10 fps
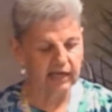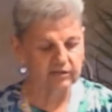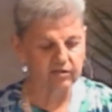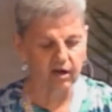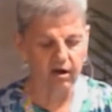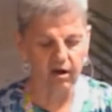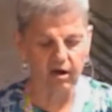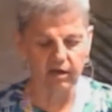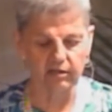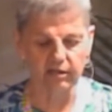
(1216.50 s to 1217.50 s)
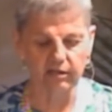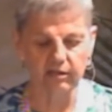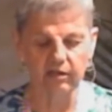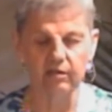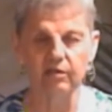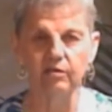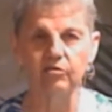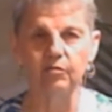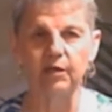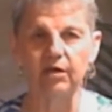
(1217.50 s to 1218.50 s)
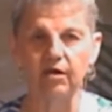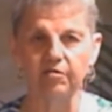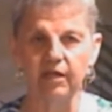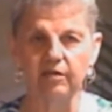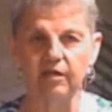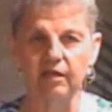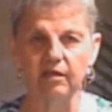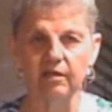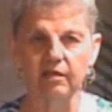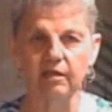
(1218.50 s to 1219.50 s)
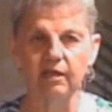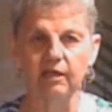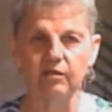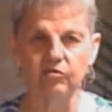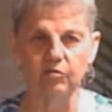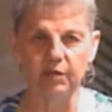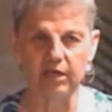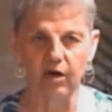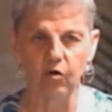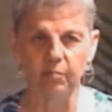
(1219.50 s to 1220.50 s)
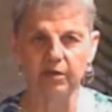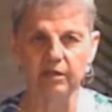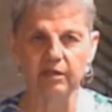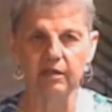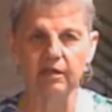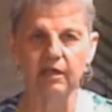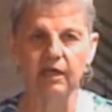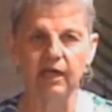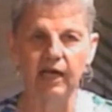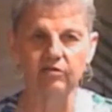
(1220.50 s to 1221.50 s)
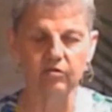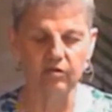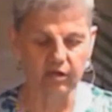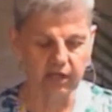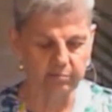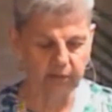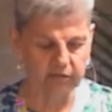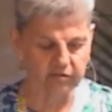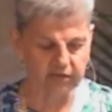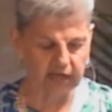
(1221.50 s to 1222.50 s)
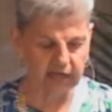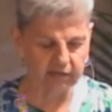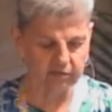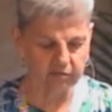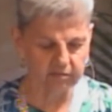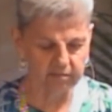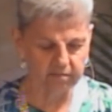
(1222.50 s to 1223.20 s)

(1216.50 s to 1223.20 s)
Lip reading: it's hard to be authentic, to be open, and to look at both sides.